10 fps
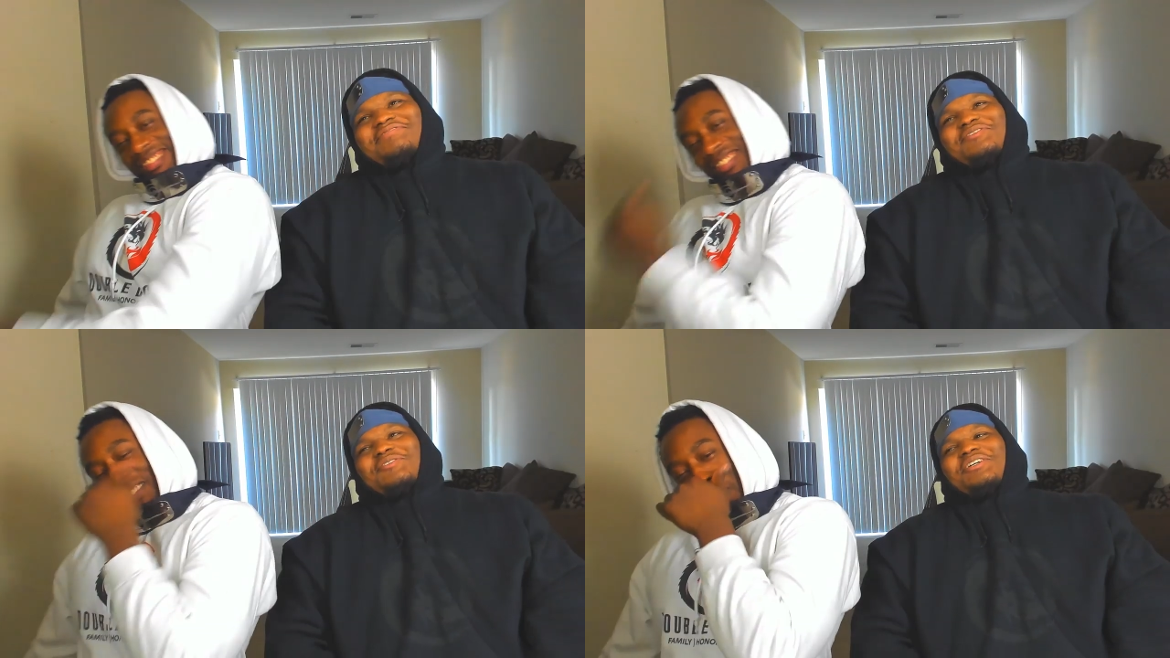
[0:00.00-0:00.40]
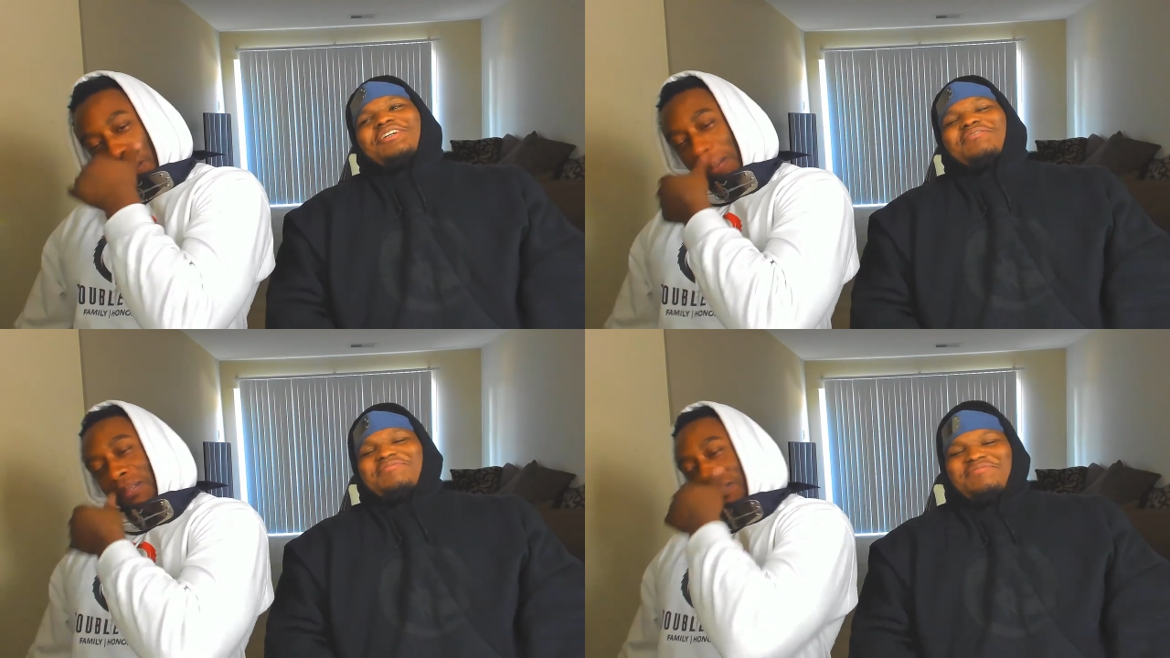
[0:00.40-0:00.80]

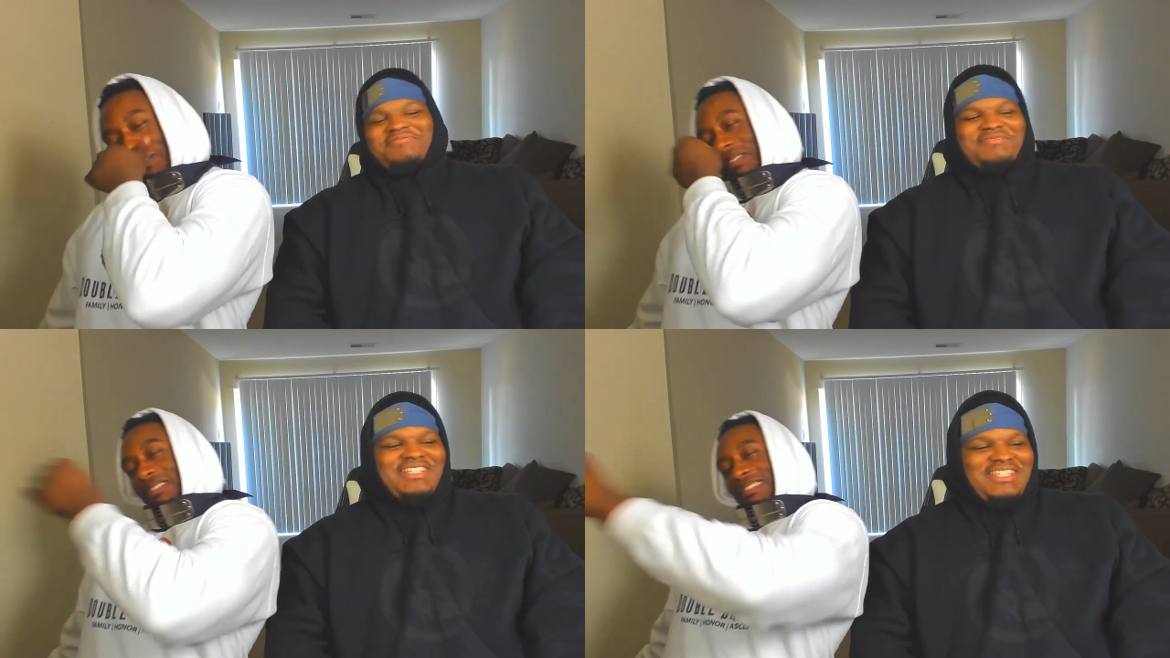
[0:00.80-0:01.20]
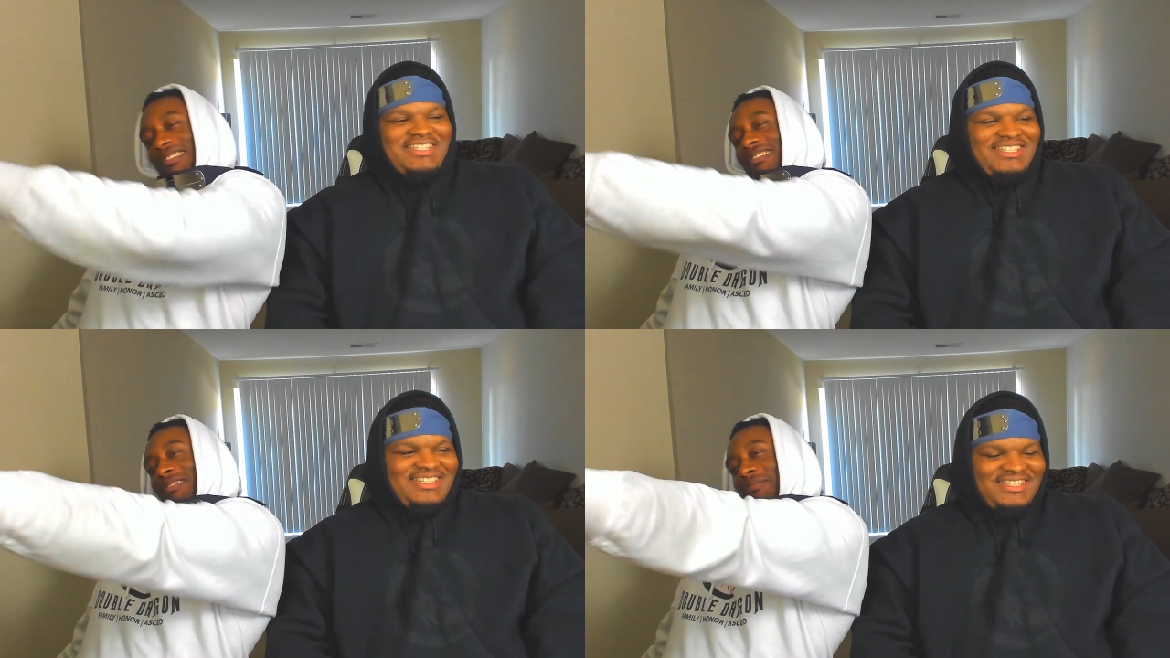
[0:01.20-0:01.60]
Speaker 1: Well,
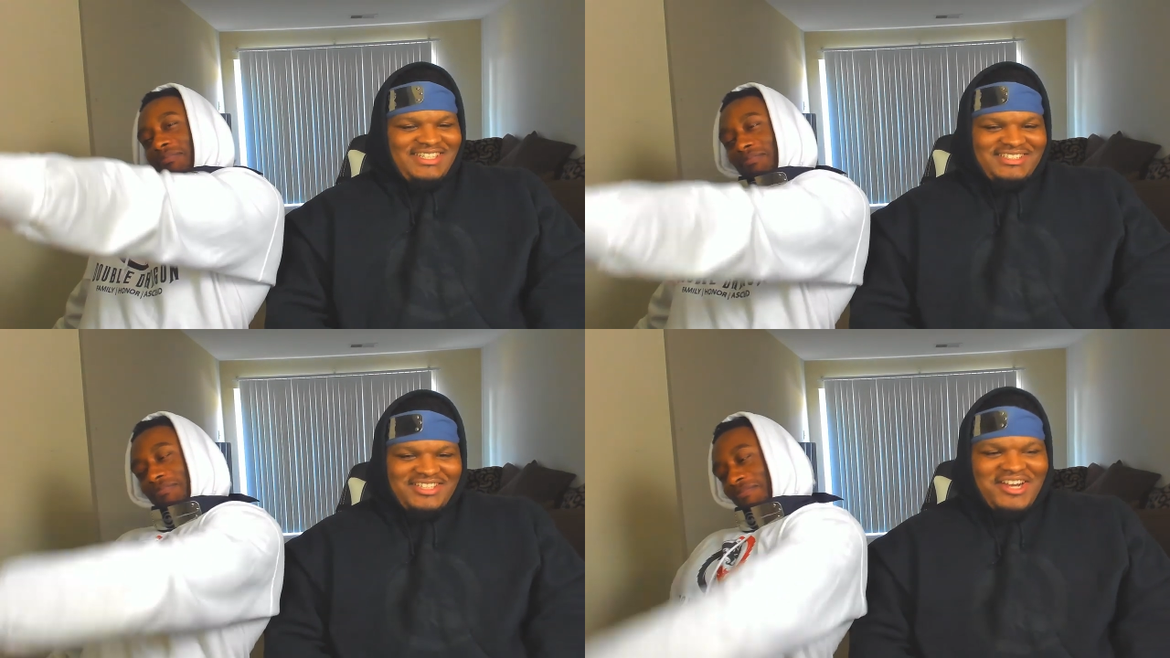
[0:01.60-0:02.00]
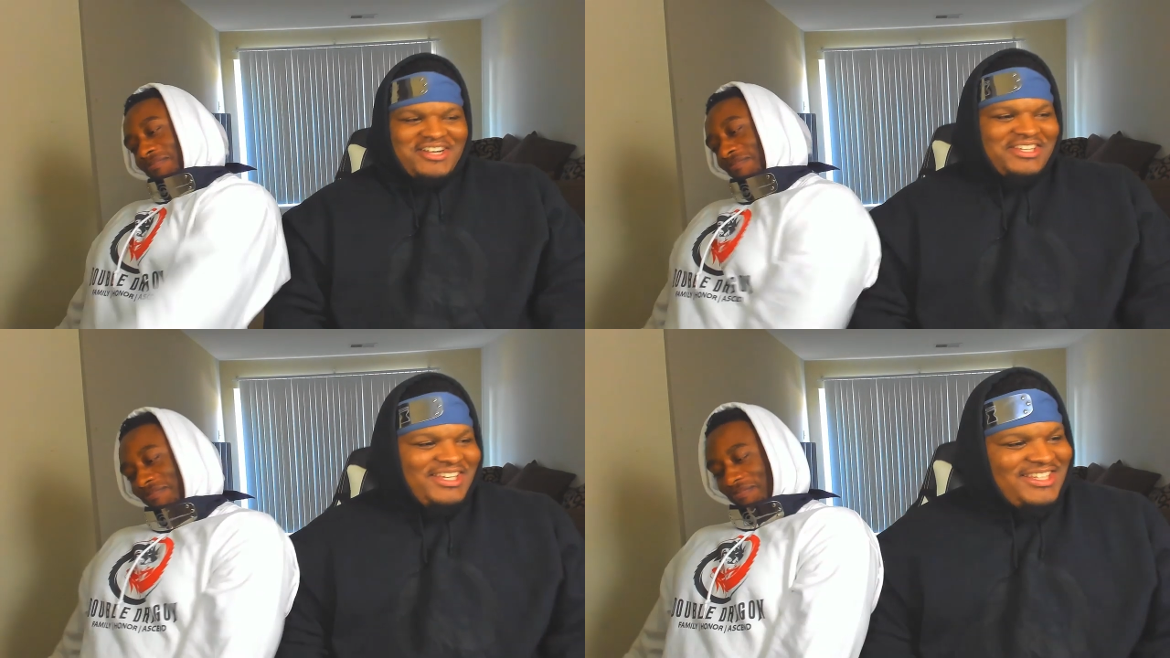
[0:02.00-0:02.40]
it's starting
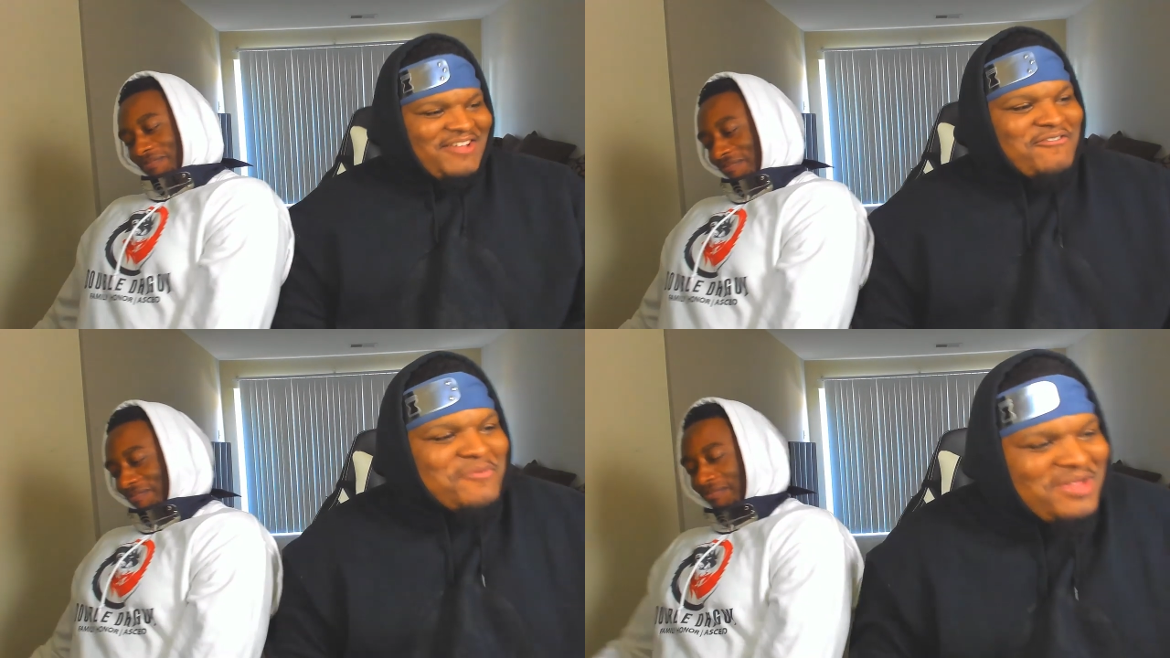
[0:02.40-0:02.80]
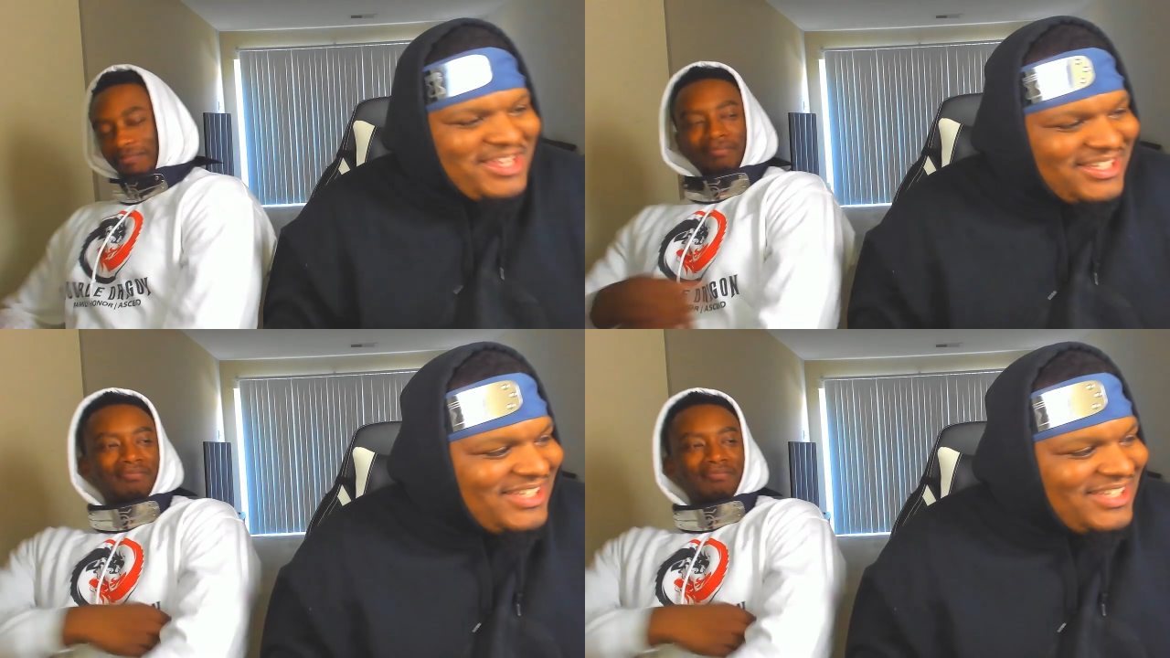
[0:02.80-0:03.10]
to get there for me because I